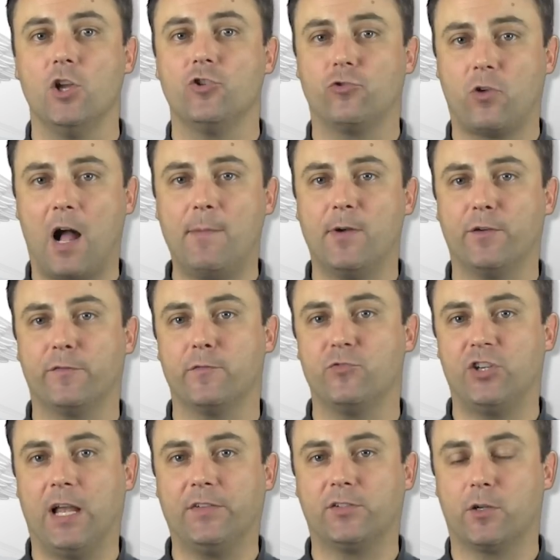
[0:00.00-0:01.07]
Trauma from
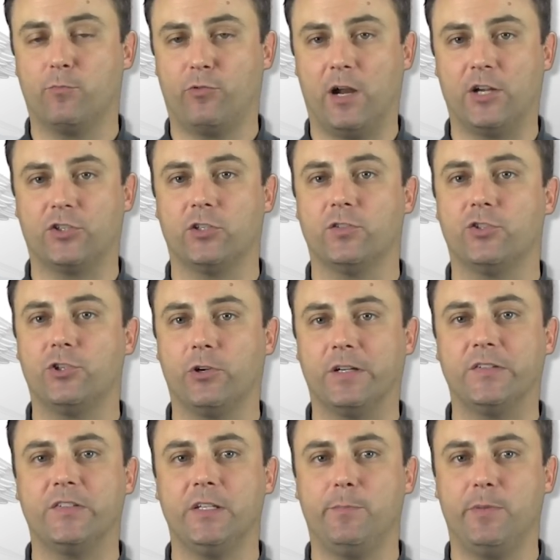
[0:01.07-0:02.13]
chest compressions during
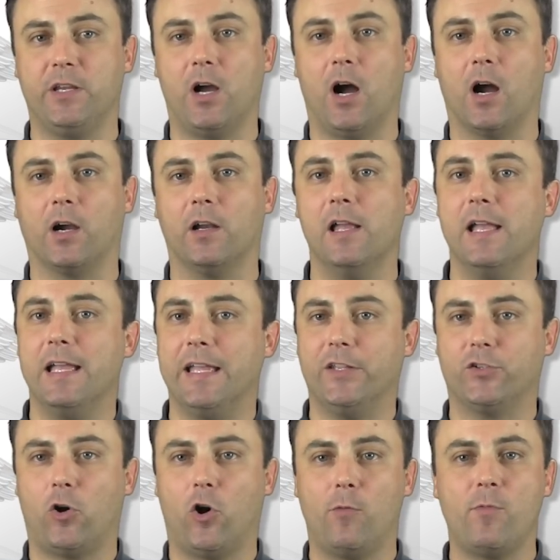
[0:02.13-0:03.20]
CPR
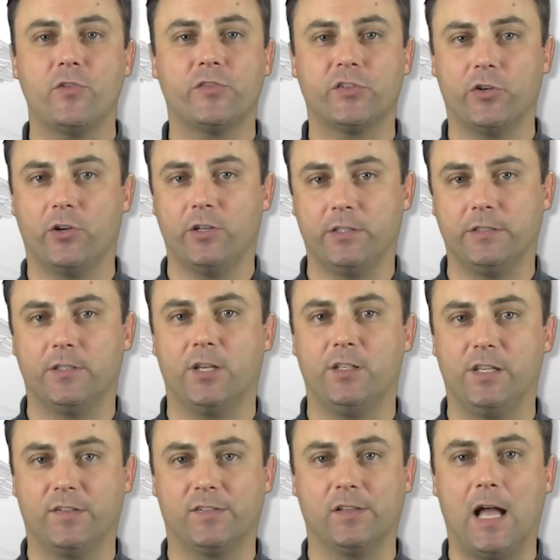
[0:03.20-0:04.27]
is almost certain to
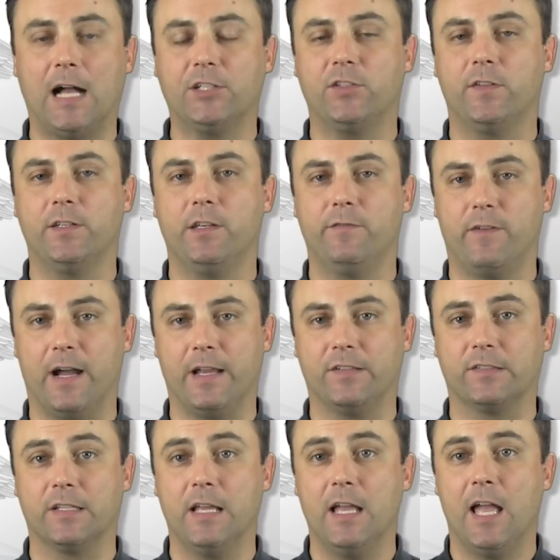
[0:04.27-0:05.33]
dislodge the
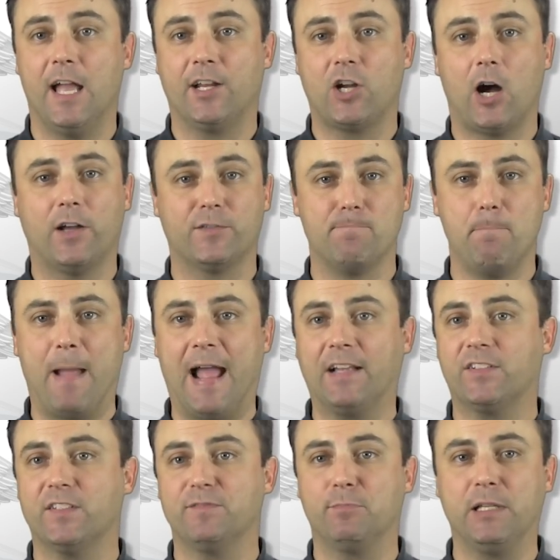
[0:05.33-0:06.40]
device and cause
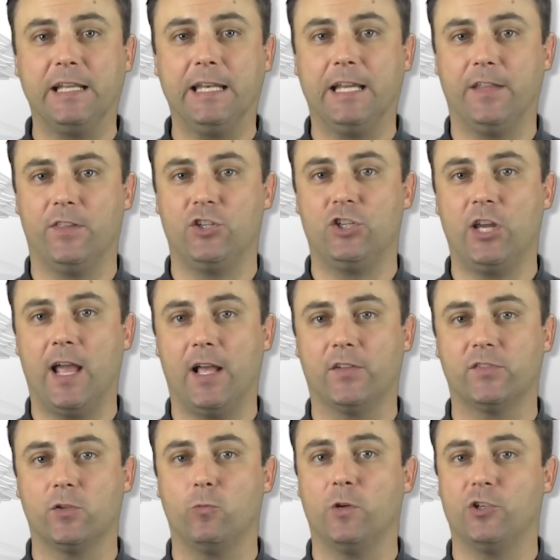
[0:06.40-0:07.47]
massive bleeding in the
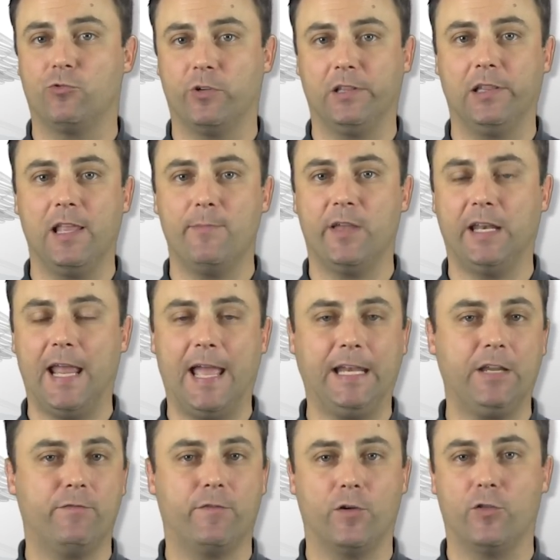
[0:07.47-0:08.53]
chest, which would limit
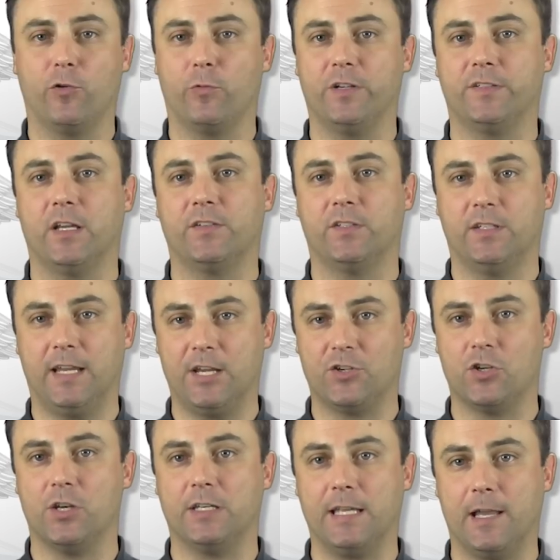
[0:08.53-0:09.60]
any further
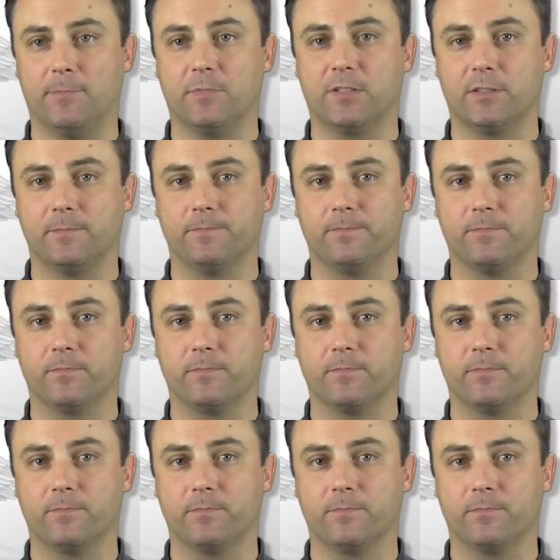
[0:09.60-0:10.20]
resuscitation attempts.